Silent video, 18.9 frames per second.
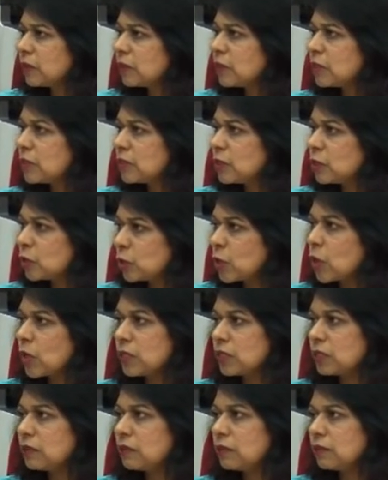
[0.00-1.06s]
because it's
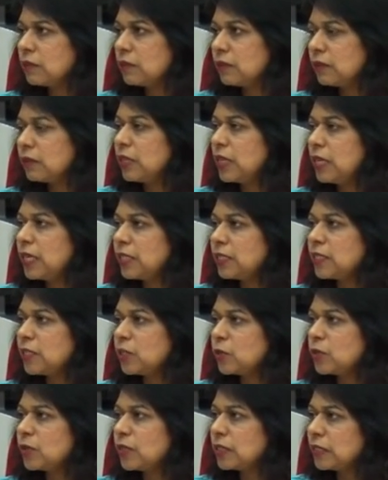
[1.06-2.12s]
not related
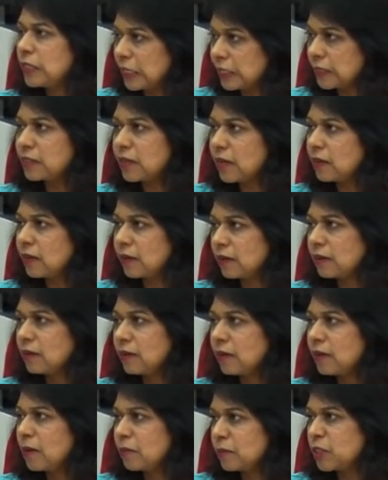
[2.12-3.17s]
to the textile
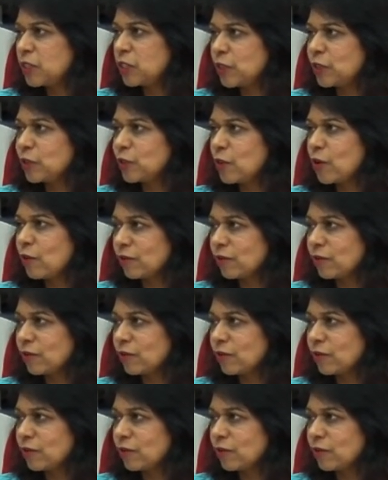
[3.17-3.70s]
commissioner's